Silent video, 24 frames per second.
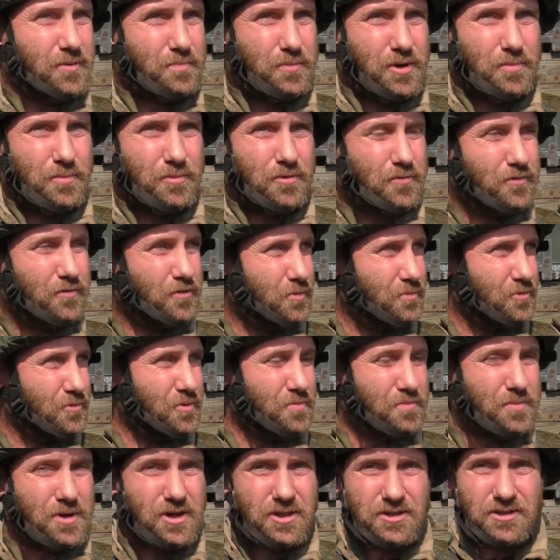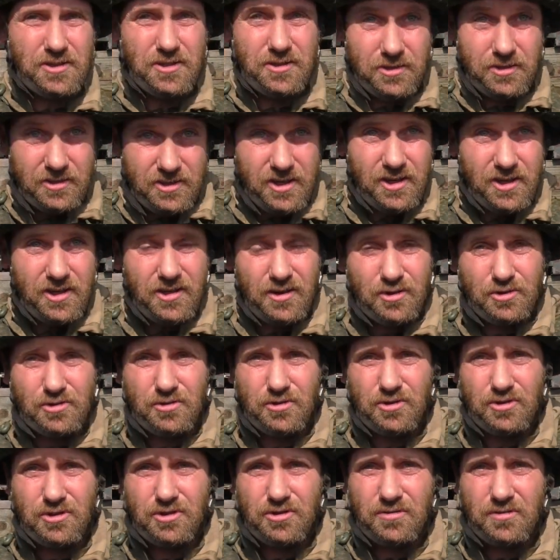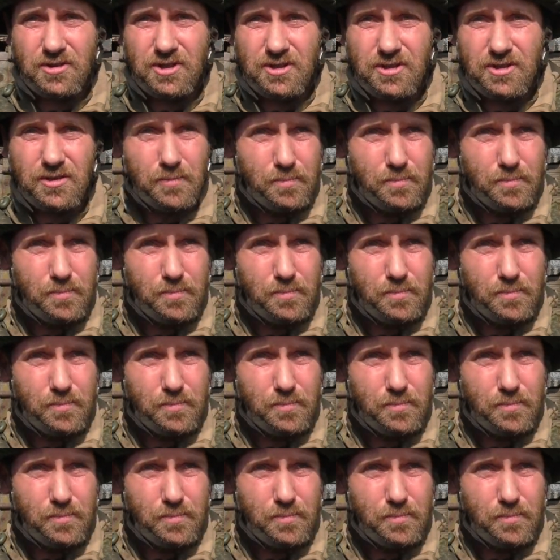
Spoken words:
people from Donbass, they go to the streets.